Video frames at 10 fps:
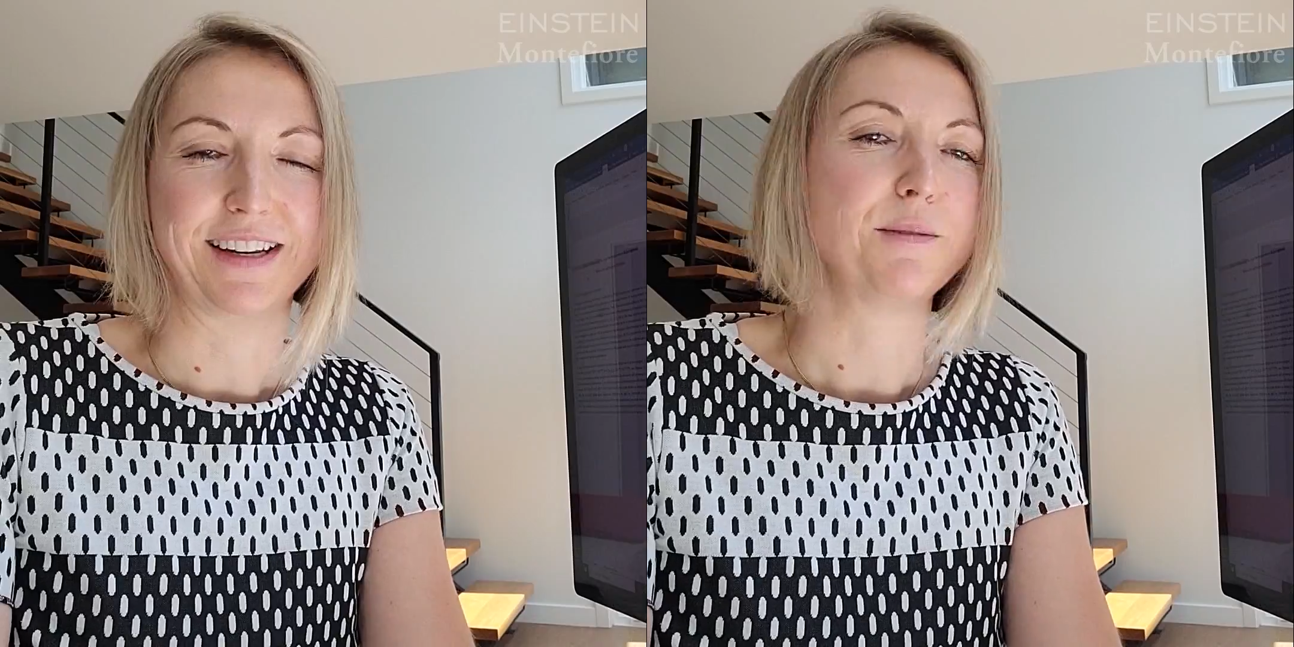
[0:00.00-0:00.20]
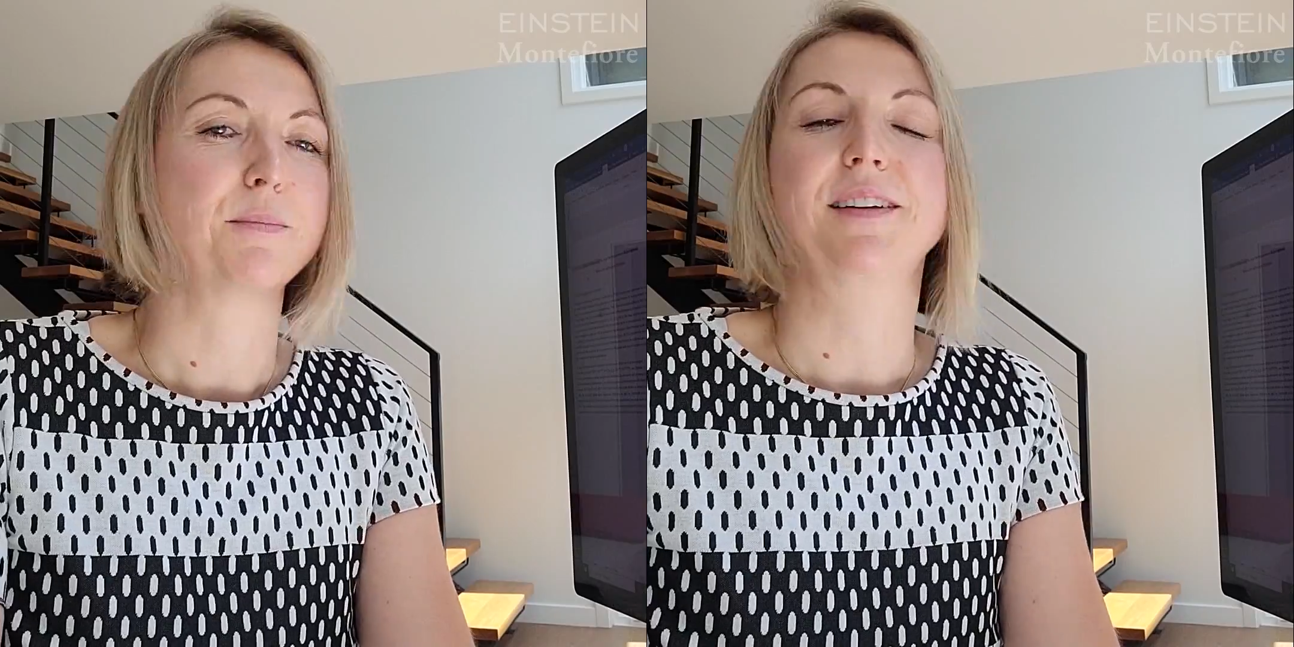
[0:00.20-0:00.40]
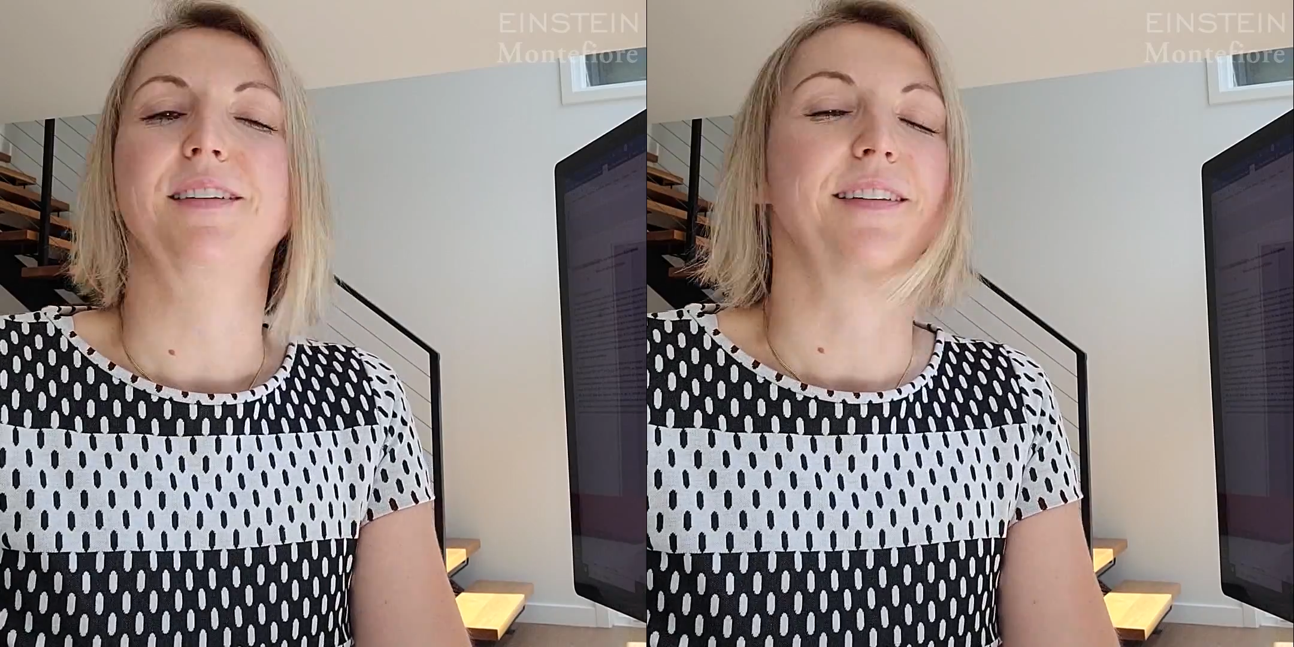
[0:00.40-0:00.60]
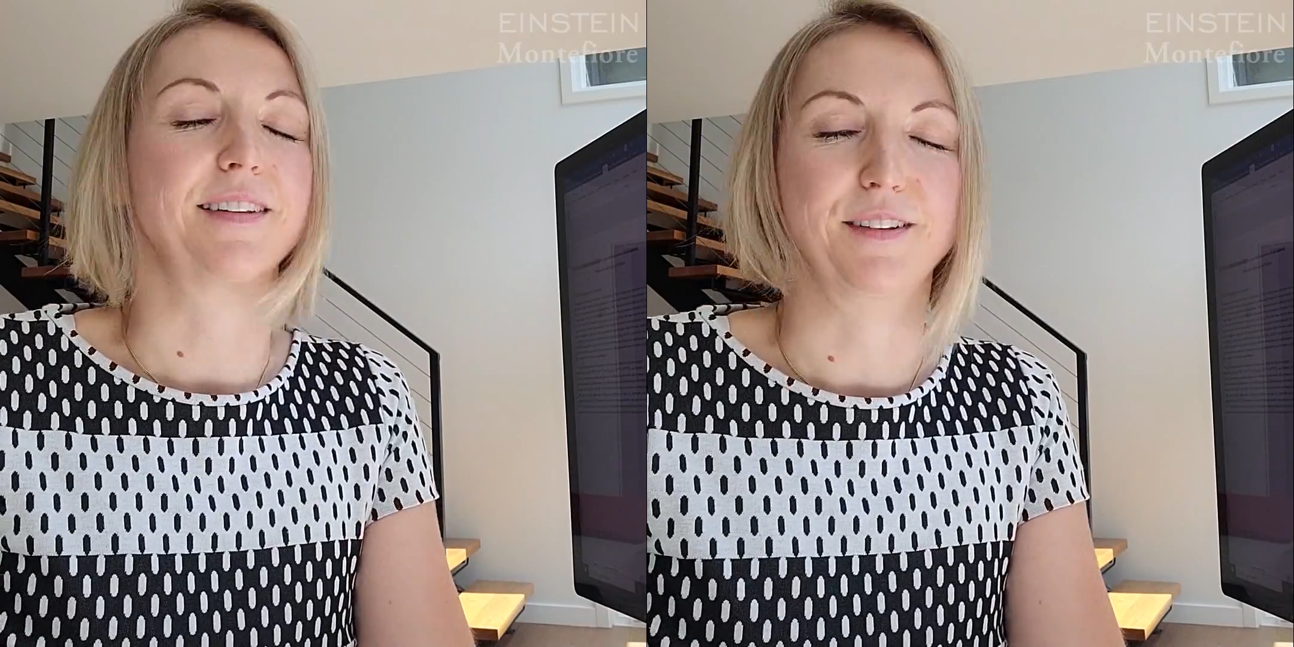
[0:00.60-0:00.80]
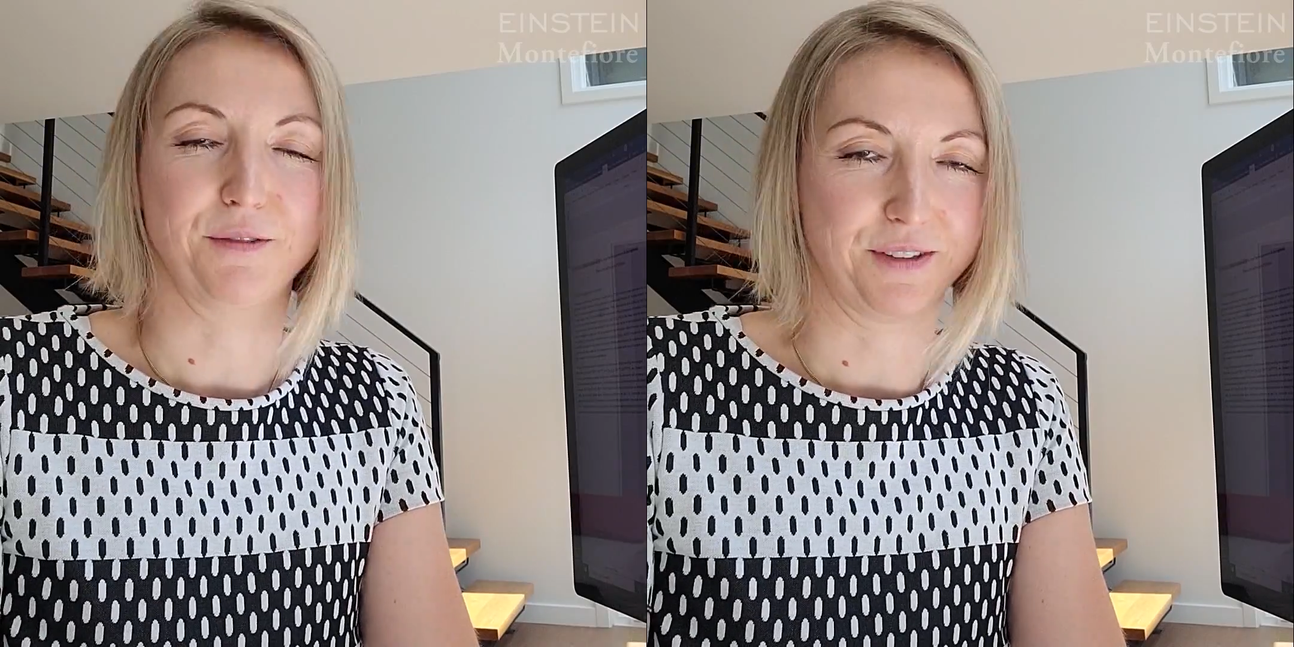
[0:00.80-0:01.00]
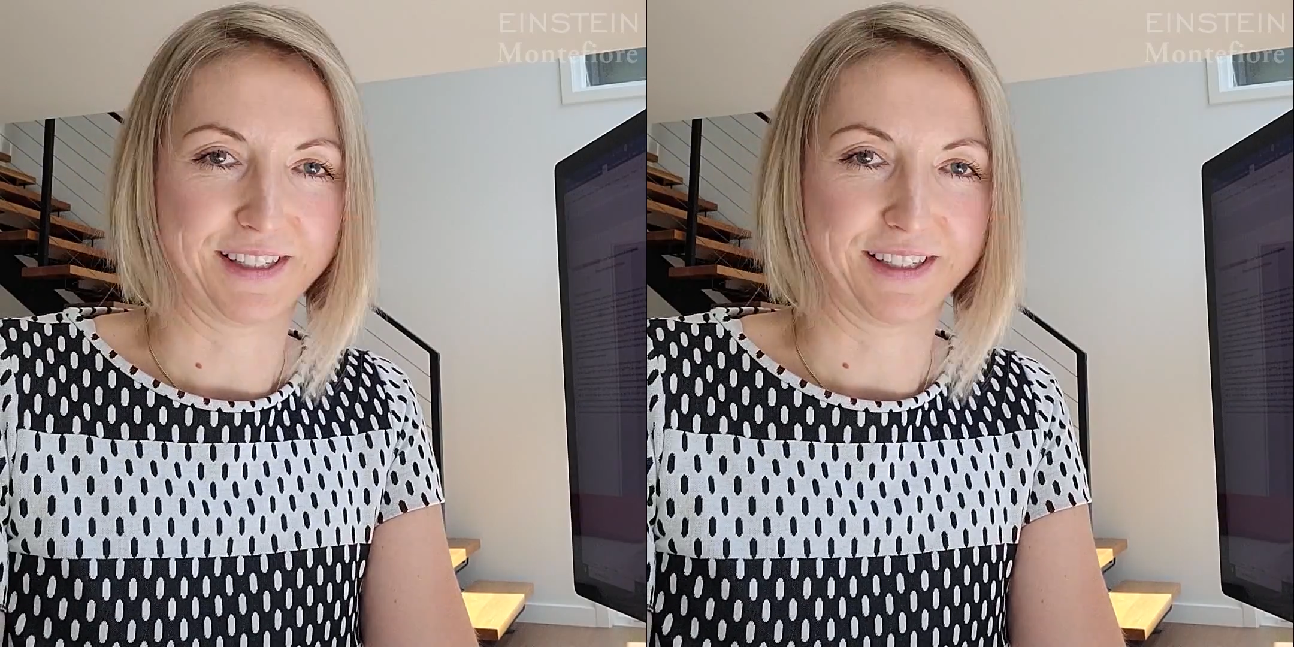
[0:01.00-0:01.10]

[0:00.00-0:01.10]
daily basis is a